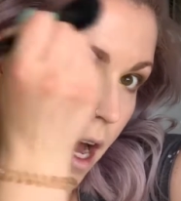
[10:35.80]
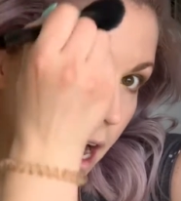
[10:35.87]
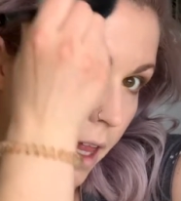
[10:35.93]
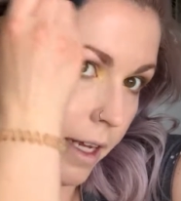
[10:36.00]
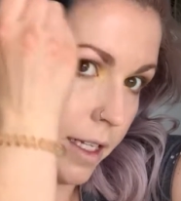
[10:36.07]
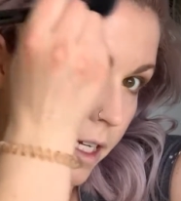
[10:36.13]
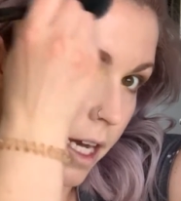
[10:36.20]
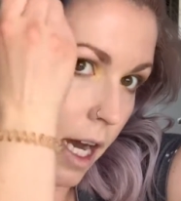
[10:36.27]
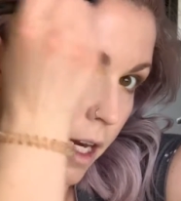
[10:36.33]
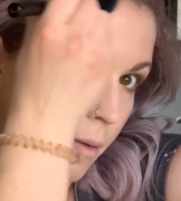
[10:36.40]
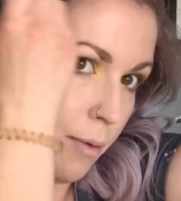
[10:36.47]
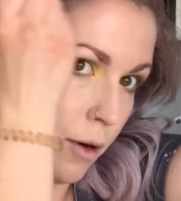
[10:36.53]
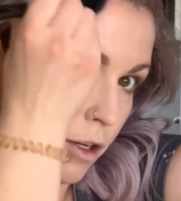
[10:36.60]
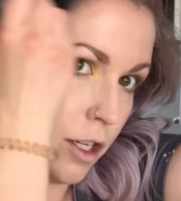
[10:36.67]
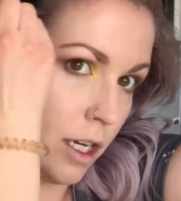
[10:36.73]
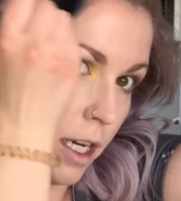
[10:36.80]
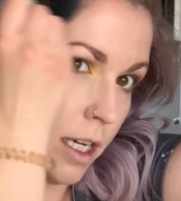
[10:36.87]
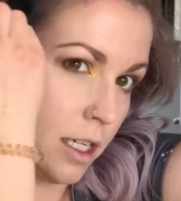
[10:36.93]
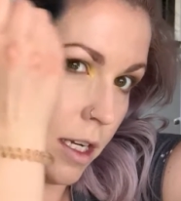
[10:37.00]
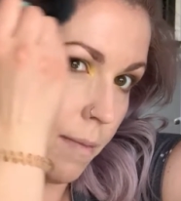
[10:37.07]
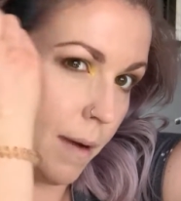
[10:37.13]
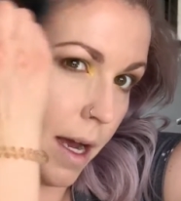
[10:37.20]
I like to kind of push it
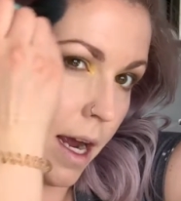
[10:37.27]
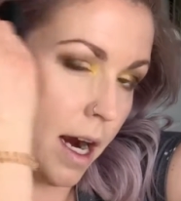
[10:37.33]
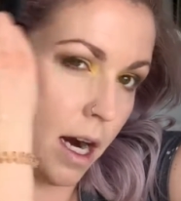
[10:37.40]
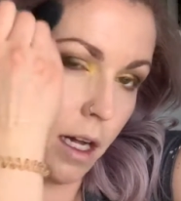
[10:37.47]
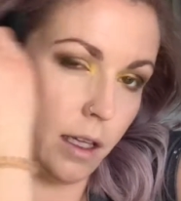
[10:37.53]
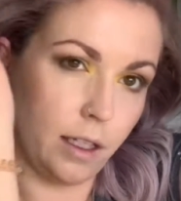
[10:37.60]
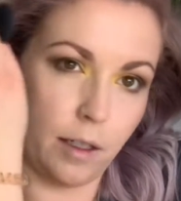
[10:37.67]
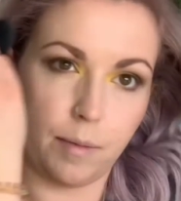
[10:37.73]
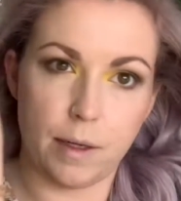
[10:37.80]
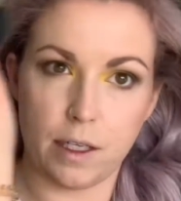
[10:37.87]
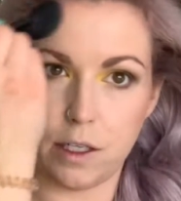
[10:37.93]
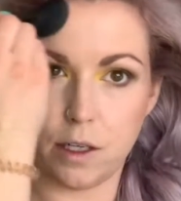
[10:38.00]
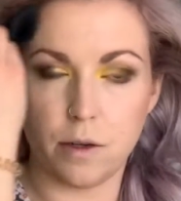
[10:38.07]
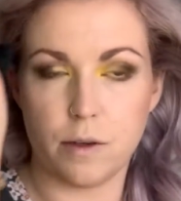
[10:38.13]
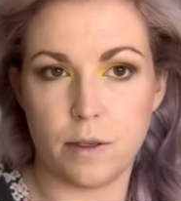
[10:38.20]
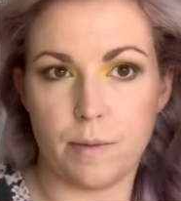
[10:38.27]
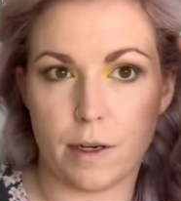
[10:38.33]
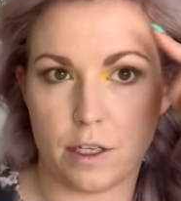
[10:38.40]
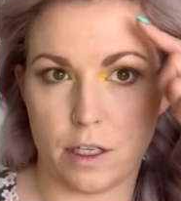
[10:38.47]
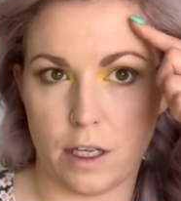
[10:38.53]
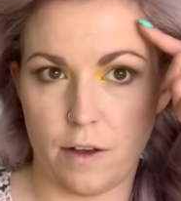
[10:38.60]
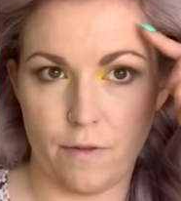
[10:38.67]
into my hair a little bit too,
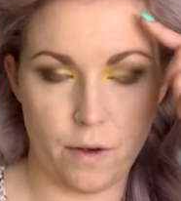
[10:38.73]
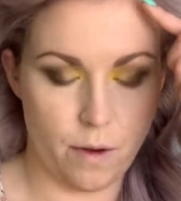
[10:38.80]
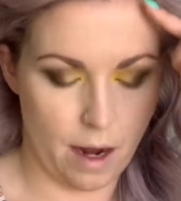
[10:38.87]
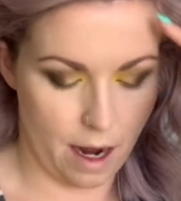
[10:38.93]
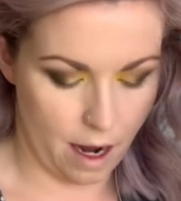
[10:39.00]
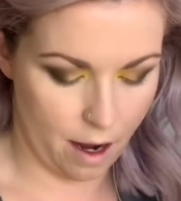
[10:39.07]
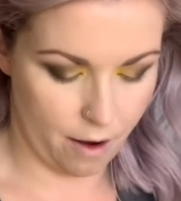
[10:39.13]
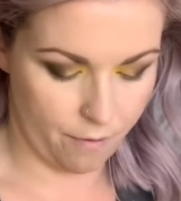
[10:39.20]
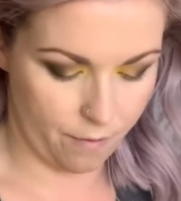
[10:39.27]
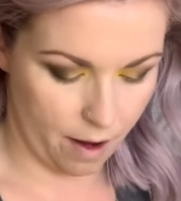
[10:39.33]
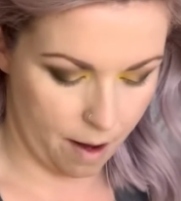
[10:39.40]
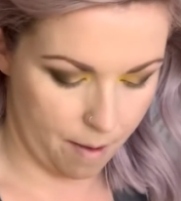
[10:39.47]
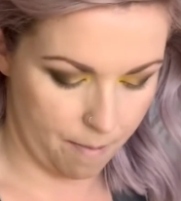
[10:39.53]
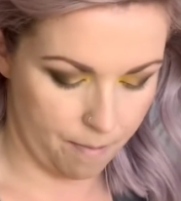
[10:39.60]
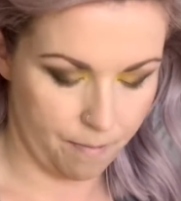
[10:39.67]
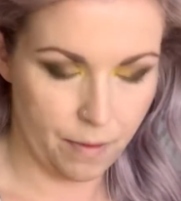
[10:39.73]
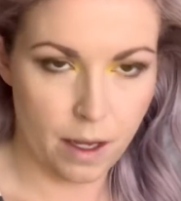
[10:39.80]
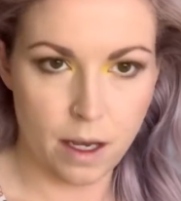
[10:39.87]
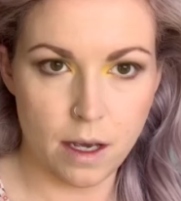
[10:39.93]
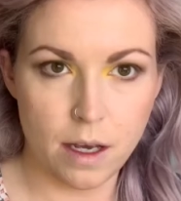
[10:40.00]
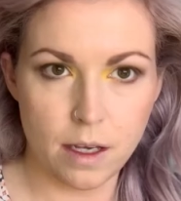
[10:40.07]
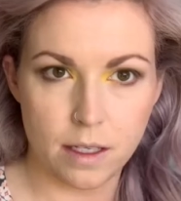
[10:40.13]
especially if you have
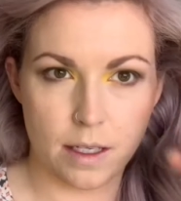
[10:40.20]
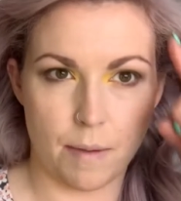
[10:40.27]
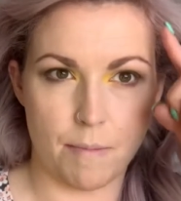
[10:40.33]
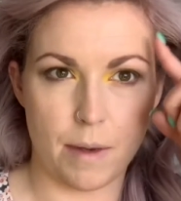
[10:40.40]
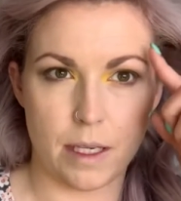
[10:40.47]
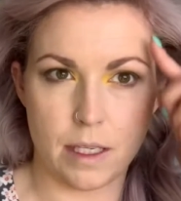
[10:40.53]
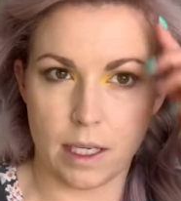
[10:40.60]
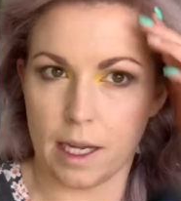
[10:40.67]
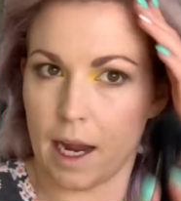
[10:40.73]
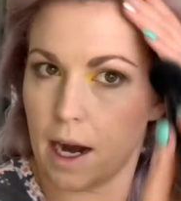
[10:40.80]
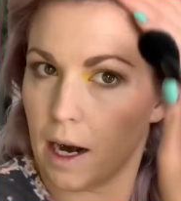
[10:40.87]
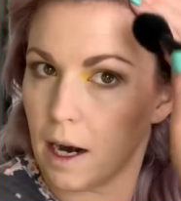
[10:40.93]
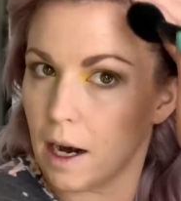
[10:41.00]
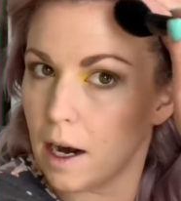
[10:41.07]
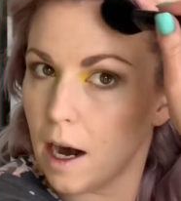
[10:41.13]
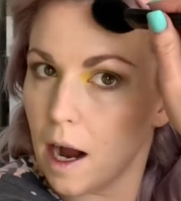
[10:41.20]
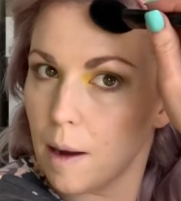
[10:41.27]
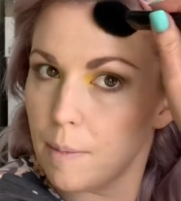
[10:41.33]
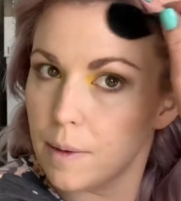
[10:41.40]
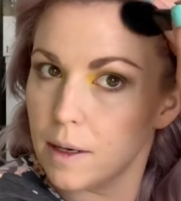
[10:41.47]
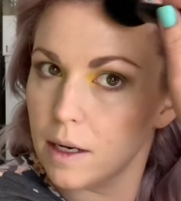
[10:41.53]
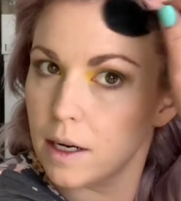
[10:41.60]
some missing hair
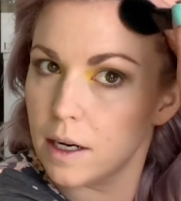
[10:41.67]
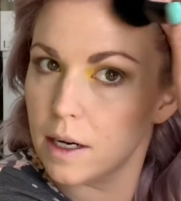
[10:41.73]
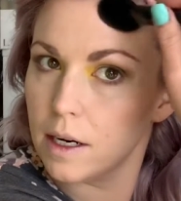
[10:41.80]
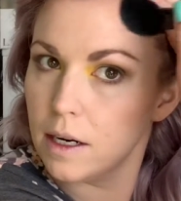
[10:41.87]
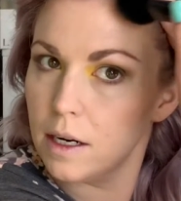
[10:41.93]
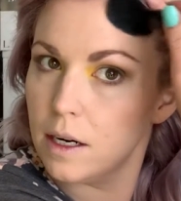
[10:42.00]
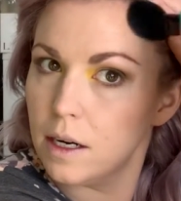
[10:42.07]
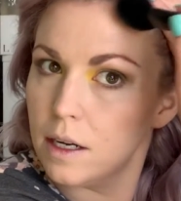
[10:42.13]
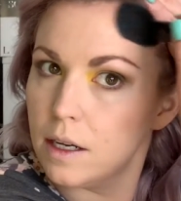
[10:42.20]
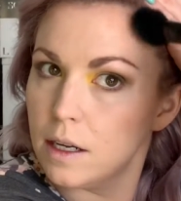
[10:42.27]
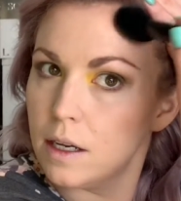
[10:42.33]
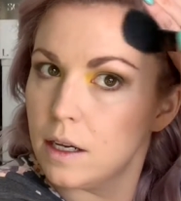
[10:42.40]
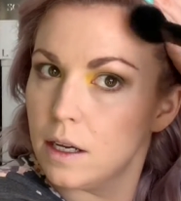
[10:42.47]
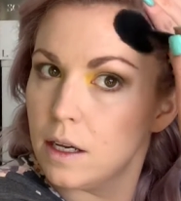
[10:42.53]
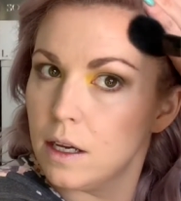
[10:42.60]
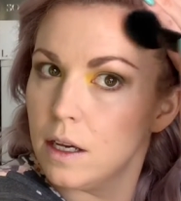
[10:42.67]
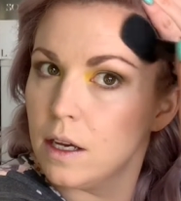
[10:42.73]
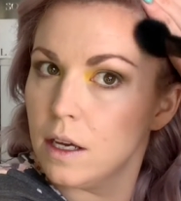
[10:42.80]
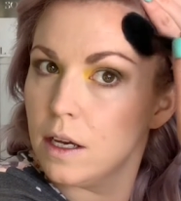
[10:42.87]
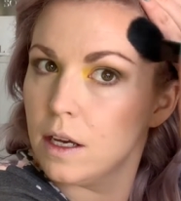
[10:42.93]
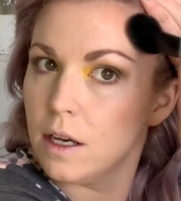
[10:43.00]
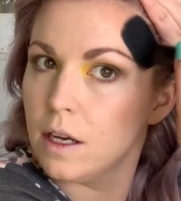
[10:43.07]
up in here.
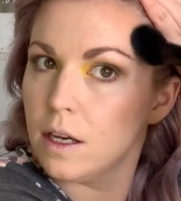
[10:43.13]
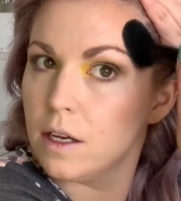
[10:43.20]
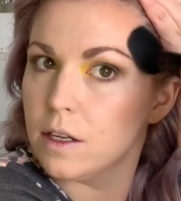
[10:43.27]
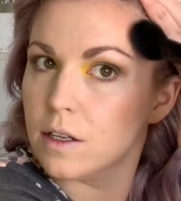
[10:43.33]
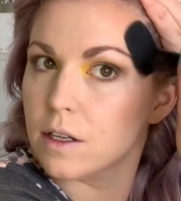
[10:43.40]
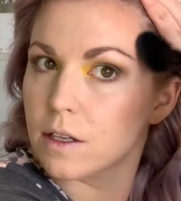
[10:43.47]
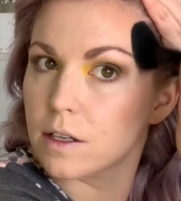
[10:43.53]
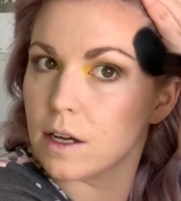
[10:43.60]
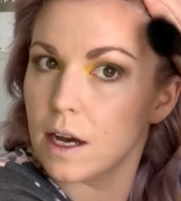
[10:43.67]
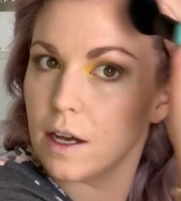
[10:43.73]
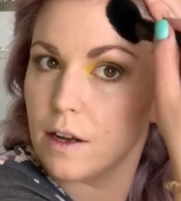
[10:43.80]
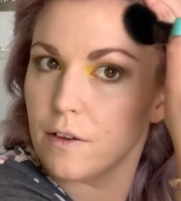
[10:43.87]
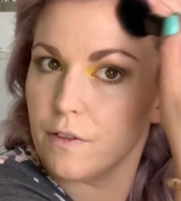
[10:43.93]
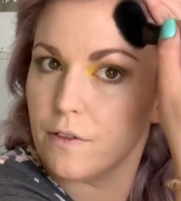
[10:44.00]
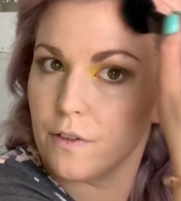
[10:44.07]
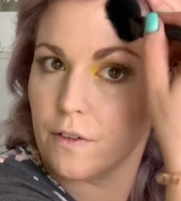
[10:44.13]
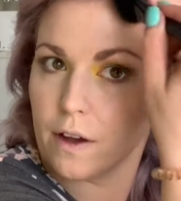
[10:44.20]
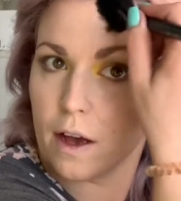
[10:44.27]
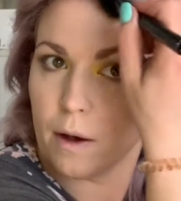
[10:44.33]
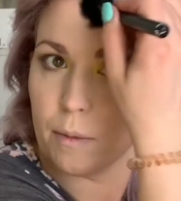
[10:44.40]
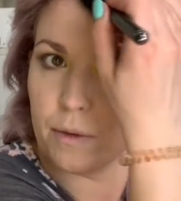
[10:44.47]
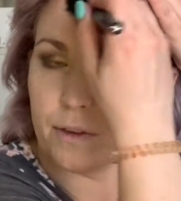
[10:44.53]
Just kind of
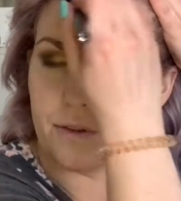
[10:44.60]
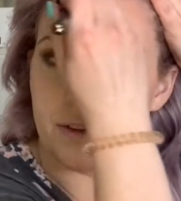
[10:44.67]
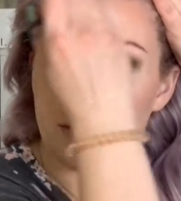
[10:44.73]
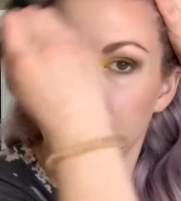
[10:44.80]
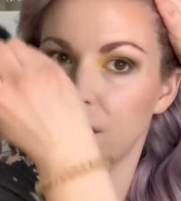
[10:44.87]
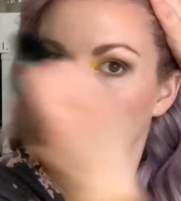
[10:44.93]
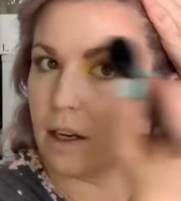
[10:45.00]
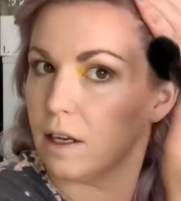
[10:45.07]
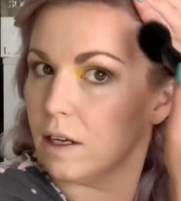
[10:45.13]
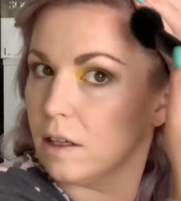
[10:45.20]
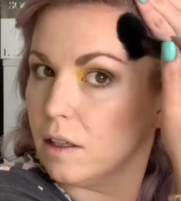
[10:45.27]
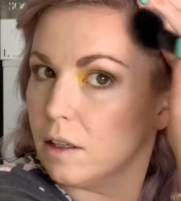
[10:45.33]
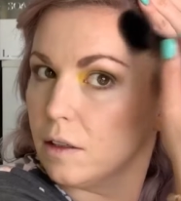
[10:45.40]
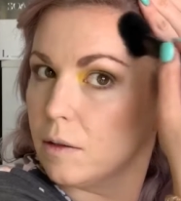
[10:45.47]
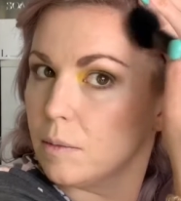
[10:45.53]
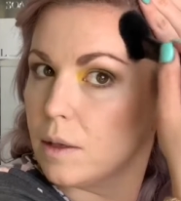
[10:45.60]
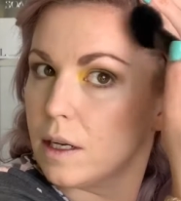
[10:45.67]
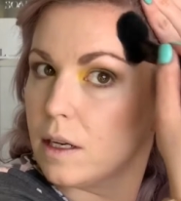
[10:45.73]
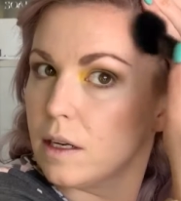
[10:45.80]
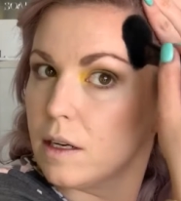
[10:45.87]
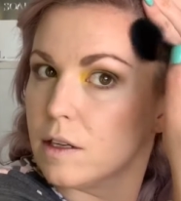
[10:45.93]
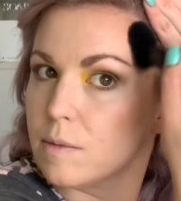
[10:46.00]
helps fill that in a little
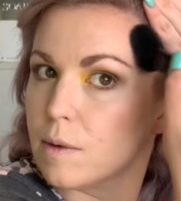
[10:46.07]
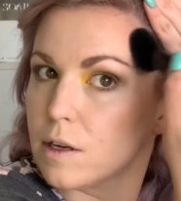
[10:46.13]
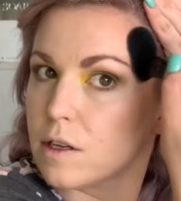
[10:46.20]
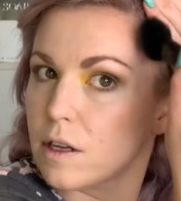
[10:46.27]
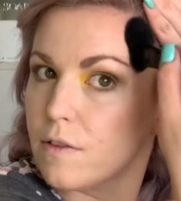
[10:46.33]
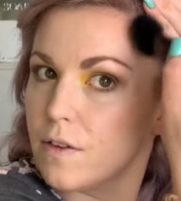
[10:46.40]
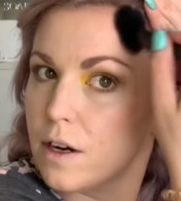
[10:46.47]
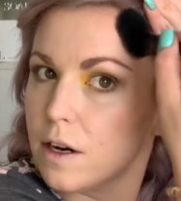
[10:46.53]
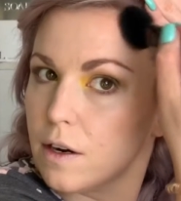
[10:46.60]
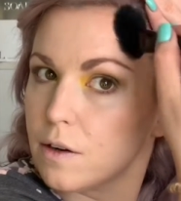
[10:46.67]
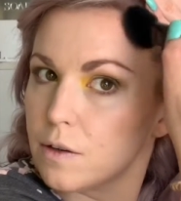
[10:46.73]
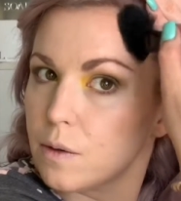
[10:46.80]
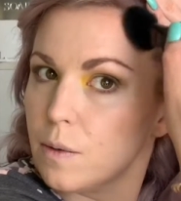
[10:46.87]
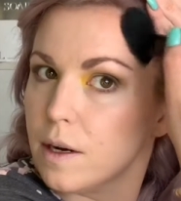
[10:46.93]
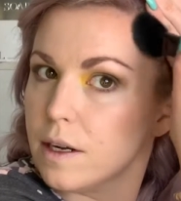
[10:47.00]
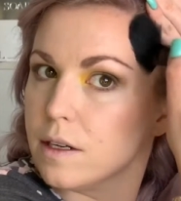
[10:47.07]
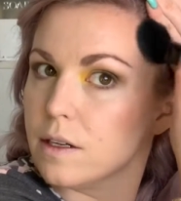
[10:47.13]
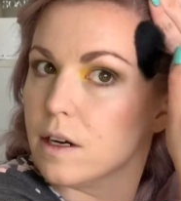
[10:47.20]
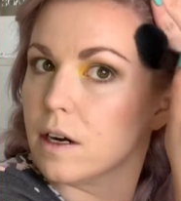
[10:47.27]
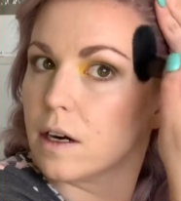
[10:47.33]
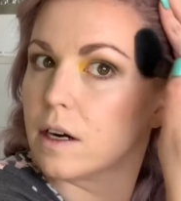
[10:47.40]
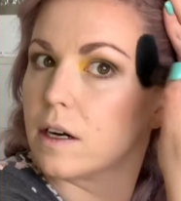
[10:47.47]
bit, and especially if your hair is quite
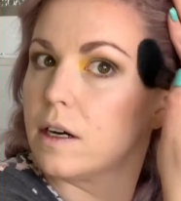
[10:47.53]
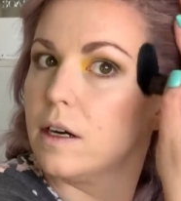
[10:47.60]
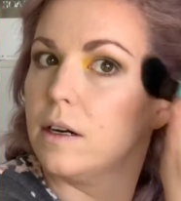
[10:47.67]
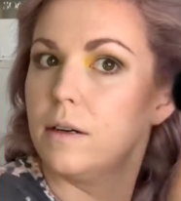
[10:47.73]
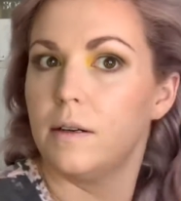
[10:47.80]
dark.